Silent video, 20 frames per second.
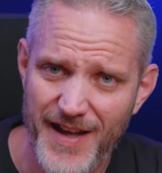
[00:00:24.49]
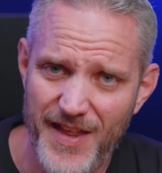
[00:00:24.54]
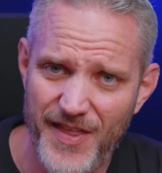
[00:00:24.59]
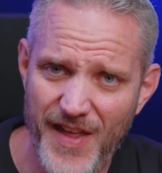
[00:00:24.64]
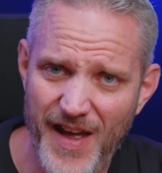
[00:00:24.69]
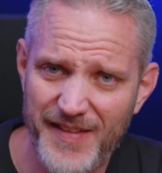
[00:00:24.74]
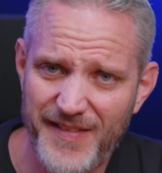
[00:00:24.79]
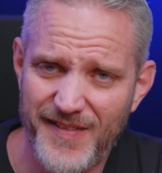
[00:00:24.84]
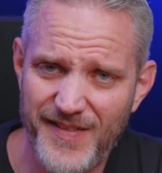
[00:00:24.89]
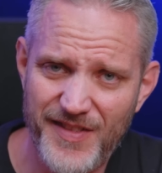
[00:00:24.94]

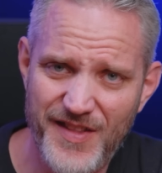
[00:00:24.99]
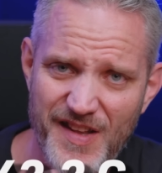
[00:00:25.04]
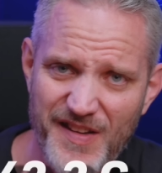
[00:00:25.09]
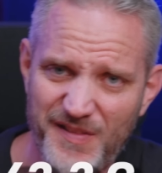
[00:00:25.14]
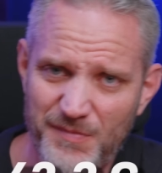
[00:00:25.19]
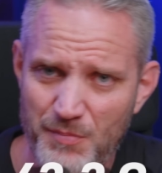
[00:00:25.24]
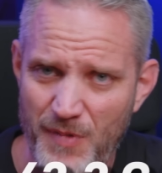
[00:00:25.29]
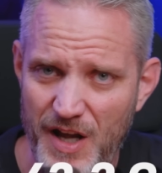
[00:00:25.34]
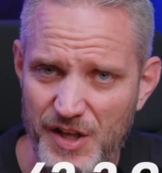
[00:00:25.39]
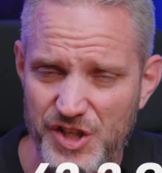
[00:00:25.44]
That's
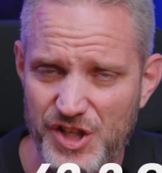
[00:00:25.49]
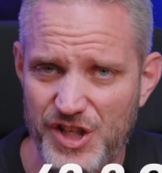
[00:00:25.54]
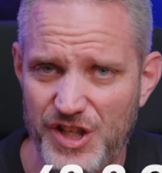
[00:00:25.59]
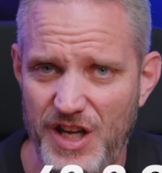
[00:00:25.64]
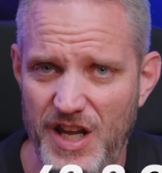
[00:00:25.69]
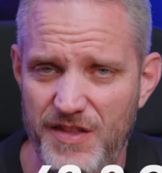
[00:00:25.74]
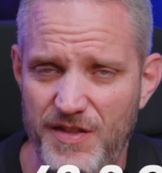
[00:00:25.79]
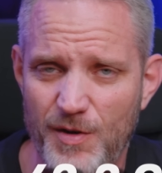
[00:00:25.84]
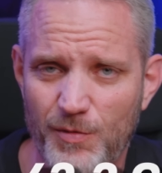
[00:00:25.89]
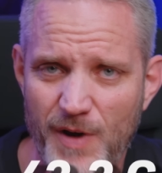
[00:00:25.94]
this much
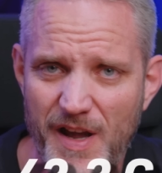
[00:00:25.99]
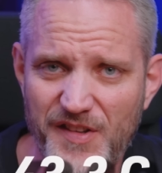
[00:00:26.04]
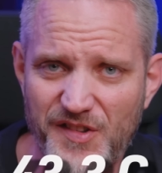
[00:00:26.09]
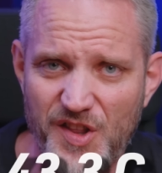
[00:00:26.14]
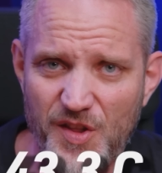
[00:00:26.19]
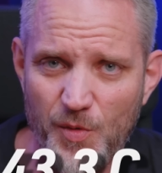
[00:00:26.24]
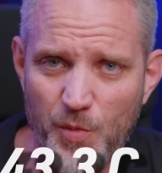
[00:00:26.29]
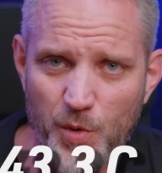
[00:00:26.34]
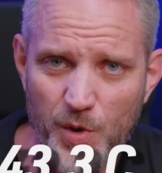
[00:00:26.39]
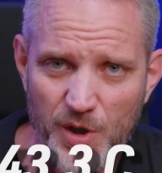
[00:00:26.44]
in the rest
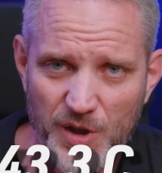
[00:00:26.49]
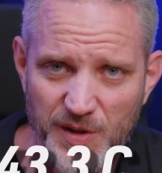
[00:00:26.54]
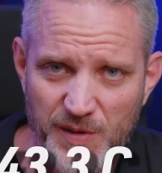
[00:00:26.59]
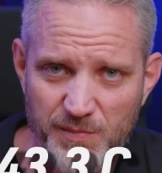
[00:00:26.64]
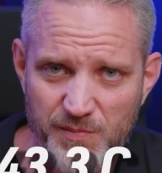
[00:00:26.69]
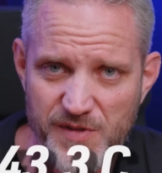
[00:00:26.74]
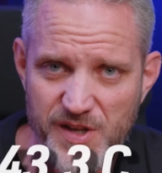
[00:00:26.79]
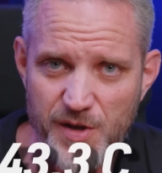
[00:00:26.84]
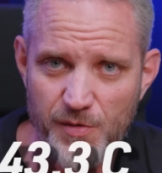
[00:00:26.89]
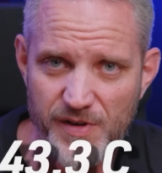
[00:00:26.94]
of the
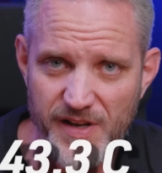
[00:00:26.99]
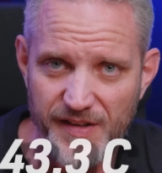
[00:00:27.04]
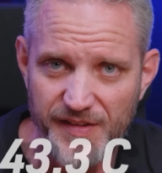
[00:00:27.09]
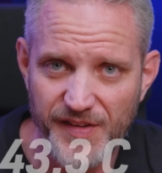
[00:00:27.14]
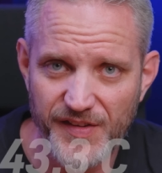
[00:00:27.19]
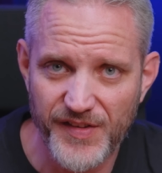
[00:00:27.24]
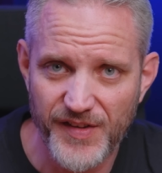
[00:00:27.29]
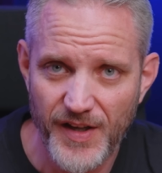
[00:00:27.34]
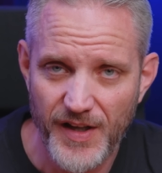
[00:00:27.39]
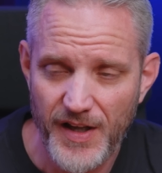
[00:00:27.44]
world
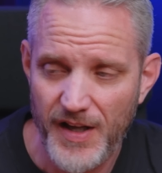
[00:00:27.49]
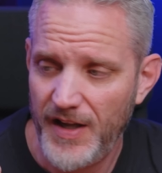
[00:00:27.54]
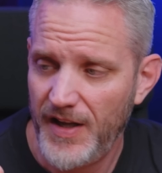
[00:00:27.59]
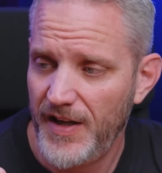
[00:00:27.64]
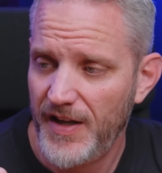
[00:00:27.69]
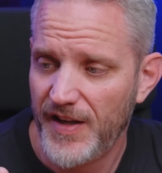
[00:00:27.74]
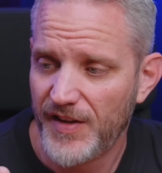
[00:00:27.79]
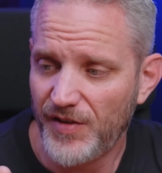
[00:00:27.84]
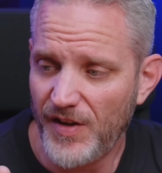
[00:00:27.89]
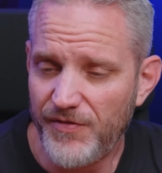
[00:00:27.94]
units.
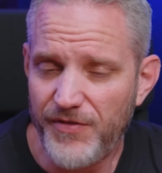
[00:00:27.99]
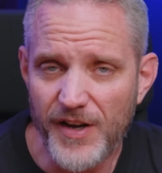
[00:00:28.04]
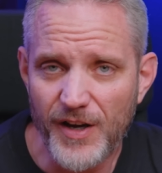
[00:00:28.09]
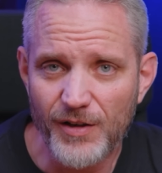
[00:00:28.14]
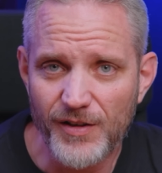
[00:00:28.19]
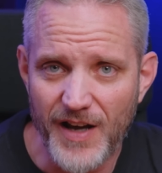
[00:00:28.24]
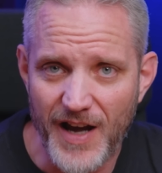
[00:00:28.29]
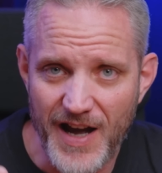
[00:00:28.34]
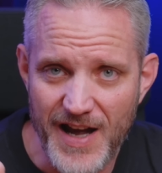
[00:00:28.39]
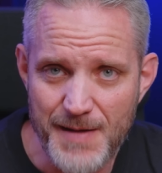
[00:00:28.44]
So I
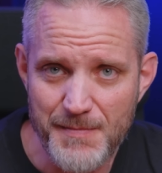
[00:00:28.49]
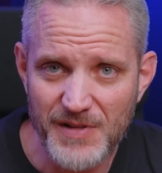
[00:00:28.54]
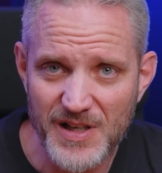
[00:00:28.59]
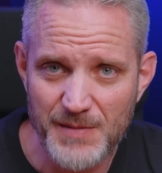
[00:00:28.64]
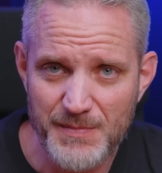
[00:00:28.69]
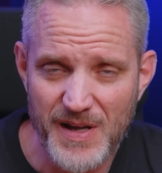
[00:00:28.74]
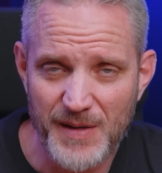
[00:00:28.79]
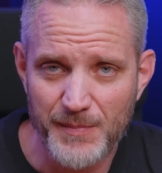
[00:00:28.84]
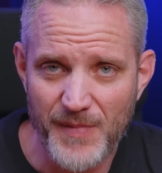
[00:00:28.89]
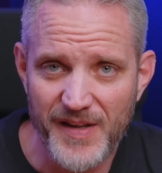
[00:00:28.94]
figured I'm
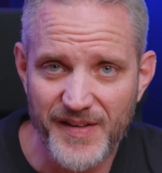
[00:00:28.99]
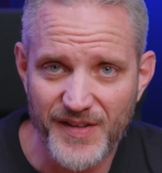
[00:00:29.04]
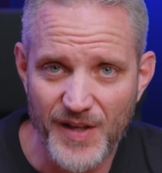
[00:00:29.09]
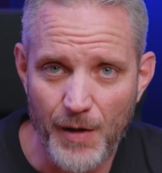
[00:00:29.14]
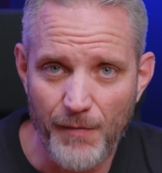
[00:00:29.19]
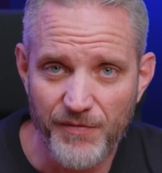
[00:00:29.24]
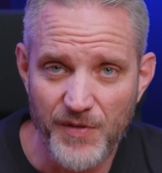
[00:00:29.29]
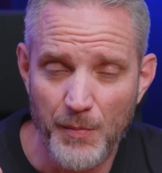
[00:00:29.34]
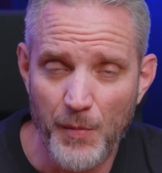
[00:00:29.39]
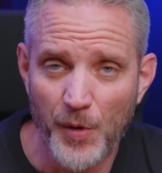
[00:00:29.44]
gonna make
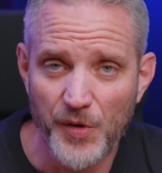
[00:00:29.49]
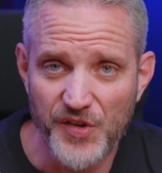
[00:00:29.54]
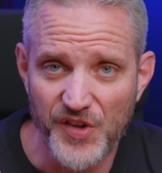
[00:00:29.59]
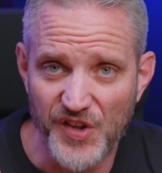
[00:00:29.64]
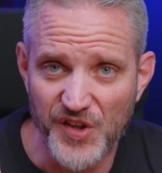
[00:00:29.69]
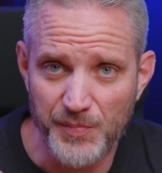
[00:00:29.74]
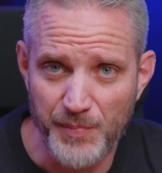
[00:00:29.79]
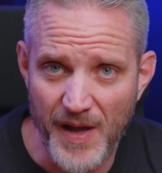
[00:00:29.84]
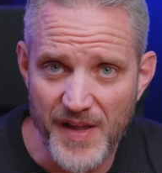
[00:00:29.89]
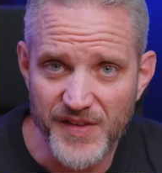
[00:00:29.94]
myself the most
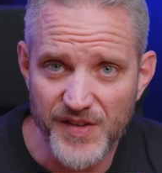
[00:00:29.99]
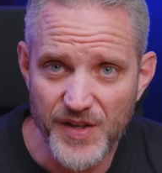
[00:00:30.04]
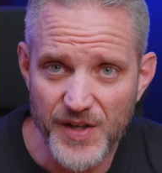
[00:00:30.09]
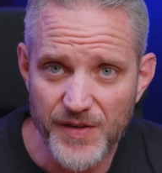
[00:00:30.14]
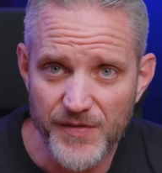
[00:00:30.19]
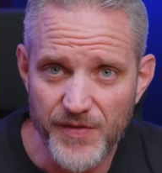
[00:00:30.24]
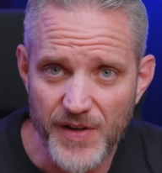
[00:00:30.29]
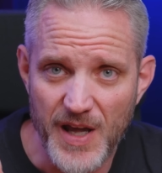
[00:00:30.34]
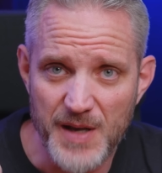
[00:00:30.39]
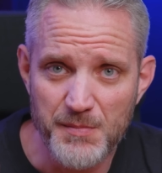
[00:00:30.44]

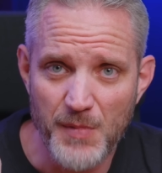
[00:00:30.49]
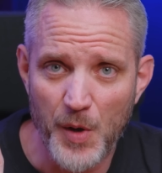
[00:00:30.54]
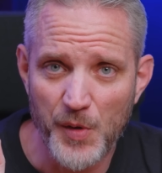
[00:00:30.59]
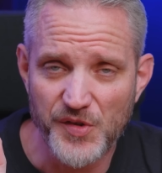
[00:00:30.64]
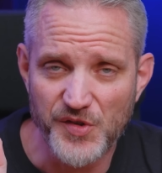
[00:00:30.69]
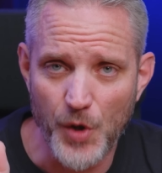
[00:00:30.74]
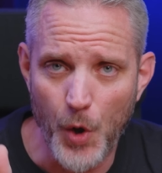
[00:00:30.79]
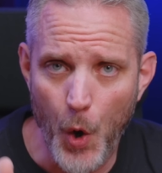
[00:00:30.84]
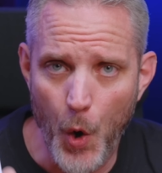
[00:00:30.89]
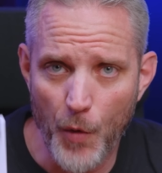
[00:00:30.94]
expensive and
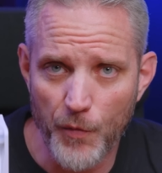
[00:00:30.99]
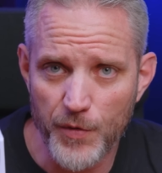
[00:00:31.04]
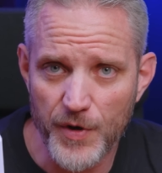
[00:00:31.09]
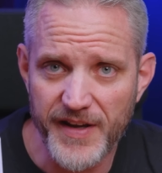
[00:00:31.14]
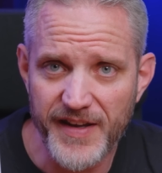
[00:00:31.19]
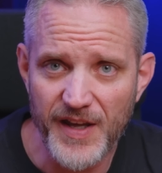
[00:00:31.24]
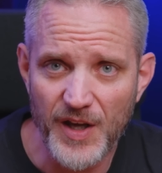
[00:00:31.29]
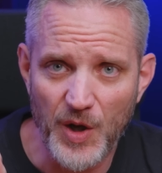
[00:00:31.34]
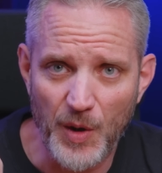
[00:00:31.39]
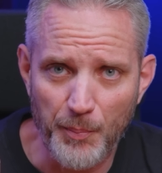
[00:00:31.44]
most
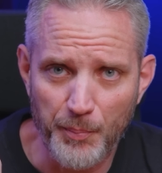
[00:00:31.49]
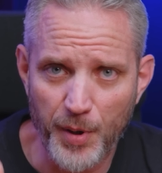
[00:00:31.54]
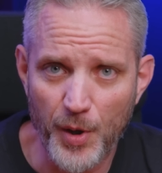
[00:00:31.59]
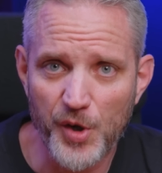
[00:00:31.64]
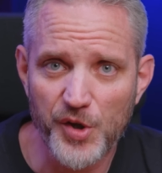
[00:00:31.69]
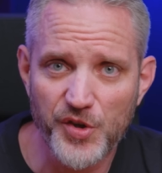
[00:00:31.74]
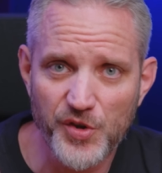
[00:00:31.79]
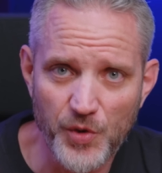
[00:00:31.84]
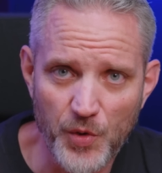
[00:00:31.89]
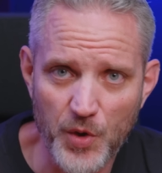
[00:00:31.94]
overkill
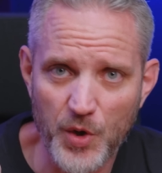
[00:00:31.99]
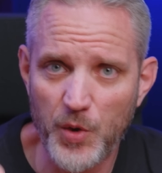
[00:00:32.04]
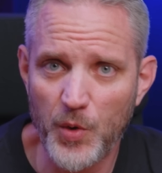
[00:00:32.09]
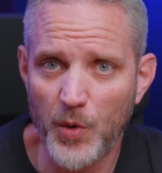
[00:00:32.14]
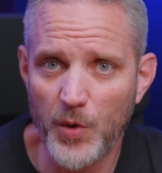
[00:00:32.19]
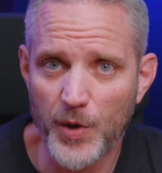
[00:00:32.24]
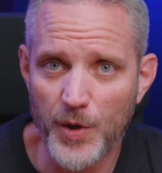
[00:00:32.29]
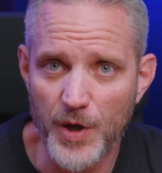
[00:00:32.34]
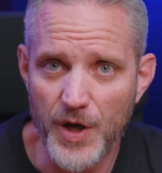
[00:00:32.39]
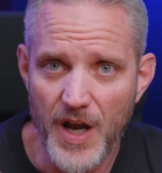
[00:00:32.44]
personal
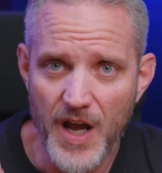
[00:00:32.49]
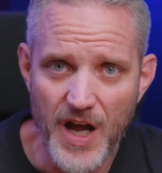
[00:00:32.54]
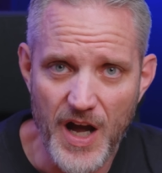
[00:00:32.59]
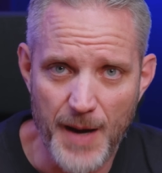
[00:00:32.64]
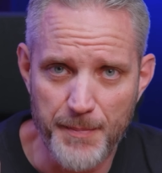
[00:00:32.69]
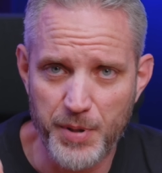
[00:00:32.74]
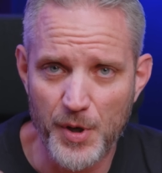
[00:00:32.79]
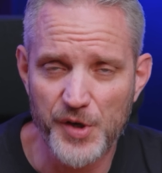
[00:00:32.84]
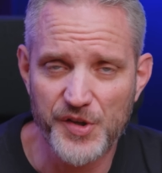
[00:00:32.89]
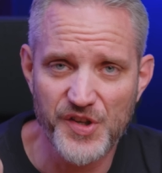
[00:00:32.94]
cooler
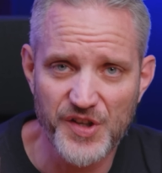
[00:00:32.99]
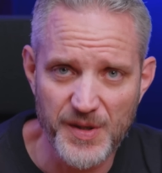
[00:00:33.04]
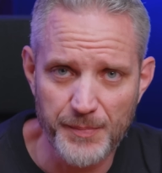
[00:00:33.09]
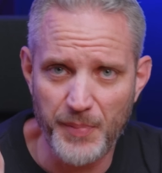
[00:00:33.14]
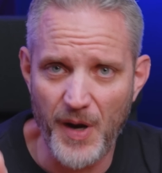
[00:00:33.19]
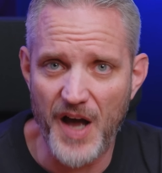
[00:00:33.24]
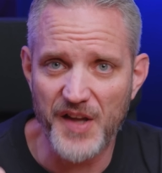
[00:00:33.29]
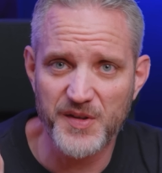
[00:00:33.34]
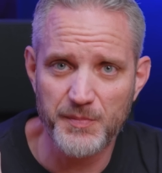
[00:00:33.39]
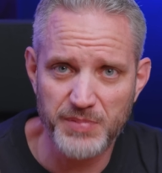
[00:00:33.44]
a person could
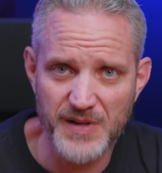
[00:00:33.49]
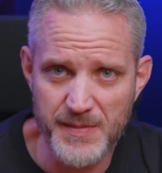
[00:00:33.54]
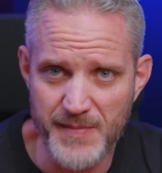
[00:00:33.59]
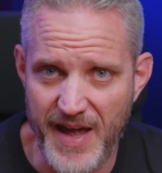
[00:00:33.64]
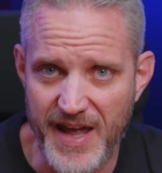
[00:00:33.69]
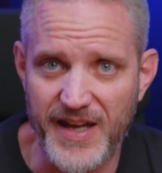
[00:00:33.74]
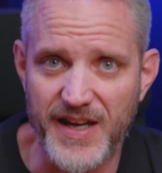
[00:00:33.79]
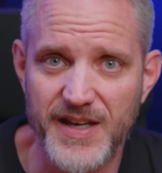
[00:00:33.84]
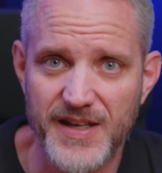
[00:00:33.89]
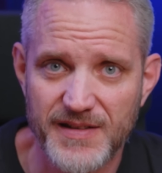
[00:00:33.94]
possibly
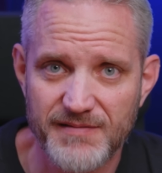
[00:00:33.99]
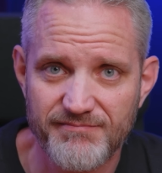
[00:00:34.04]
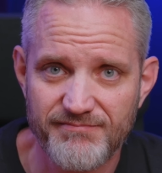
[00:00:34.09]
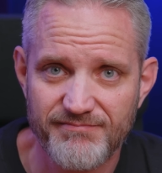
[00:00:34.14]
make.